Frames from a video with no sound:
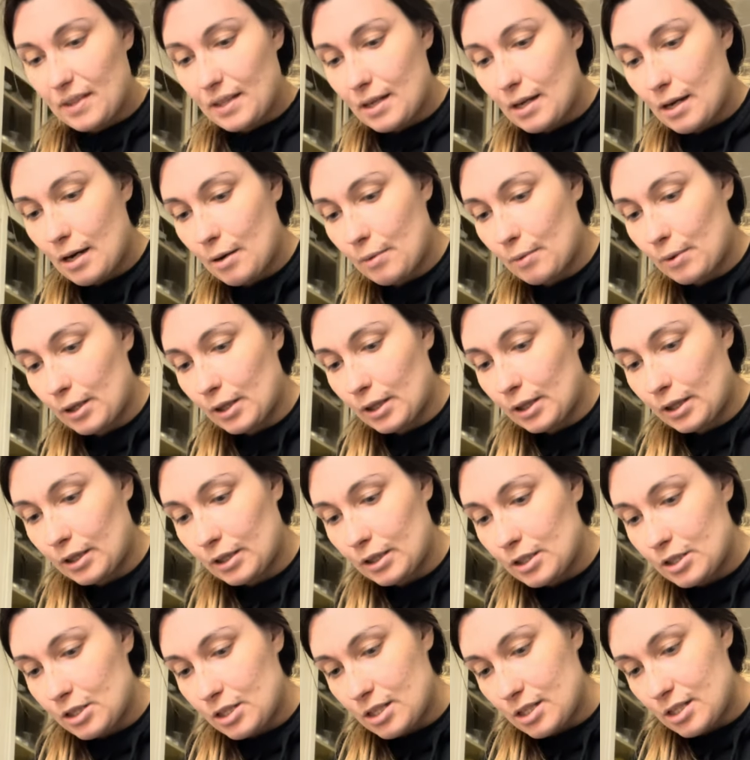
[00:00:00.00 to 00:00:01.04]
and we're gonna
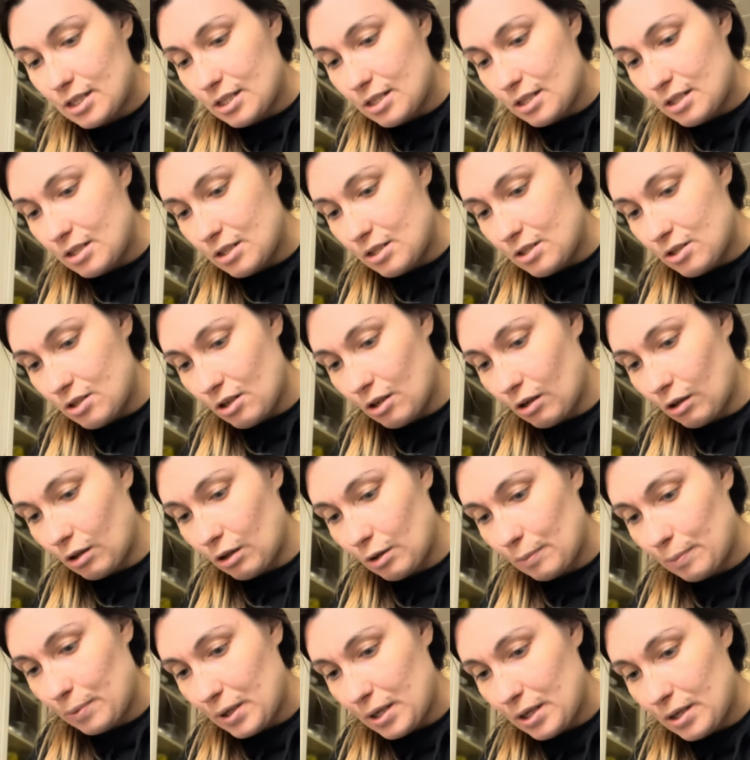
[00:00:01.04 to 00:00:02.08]
just
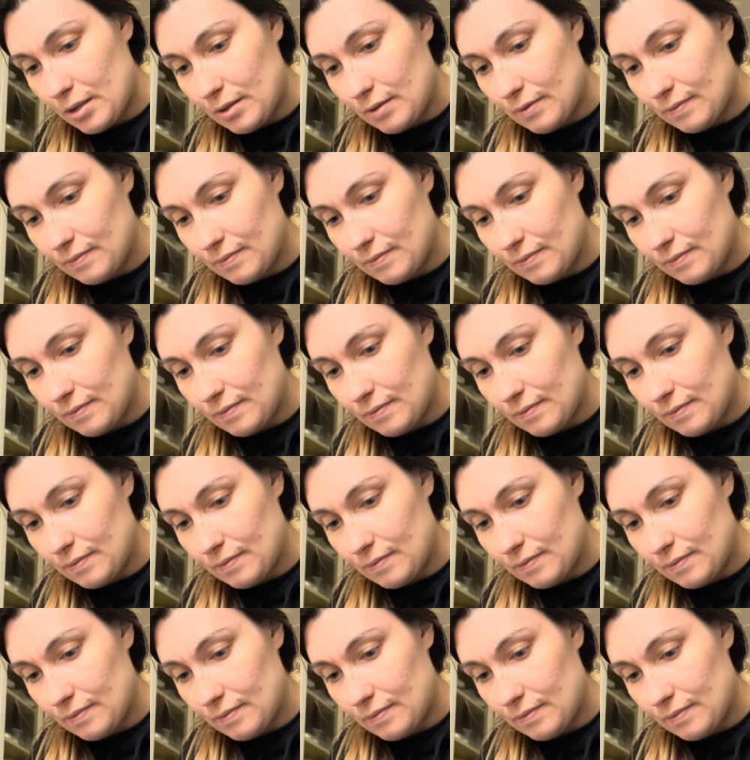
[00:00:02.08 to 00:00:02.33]
dollop it.